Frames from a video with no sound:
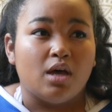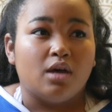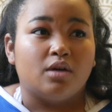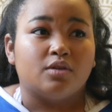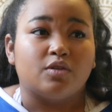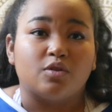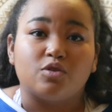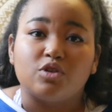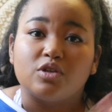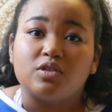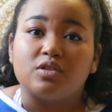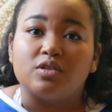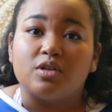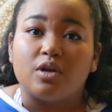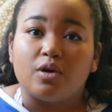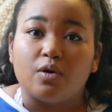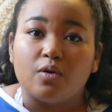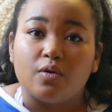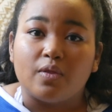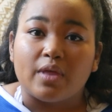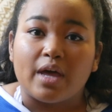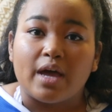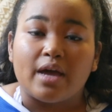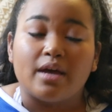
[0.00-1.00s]
So just
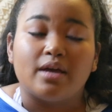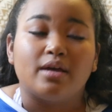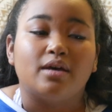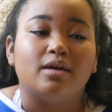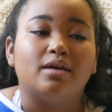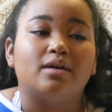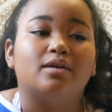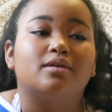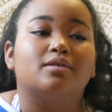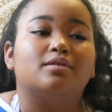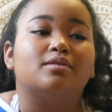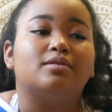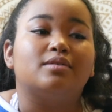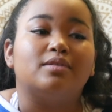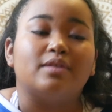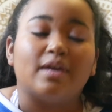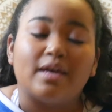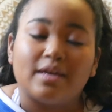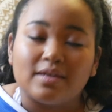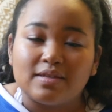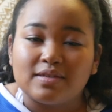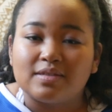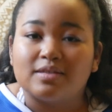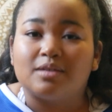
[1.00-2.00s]
know that,
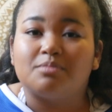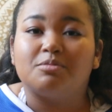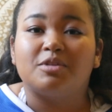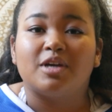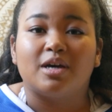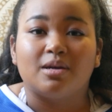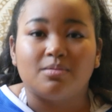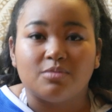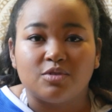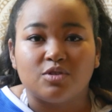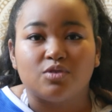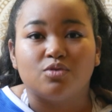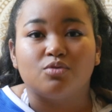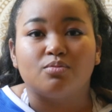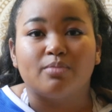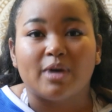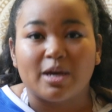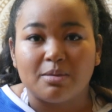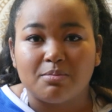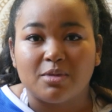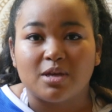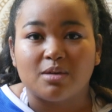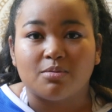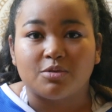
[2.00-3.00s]
yes, sometimes you
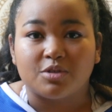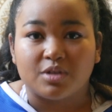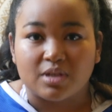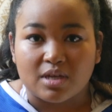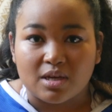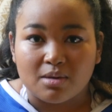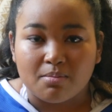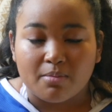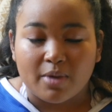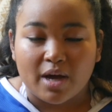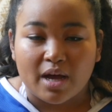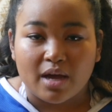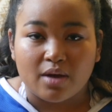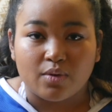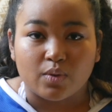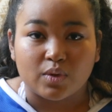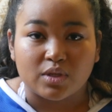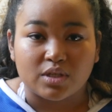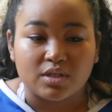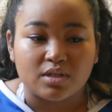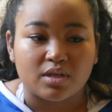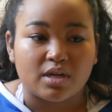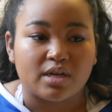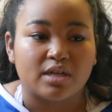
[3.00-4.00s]
might be able to get by
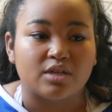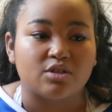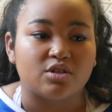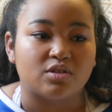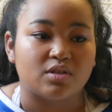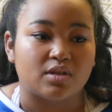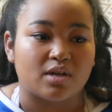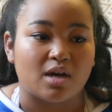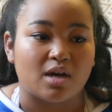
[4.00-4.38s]
with studying just a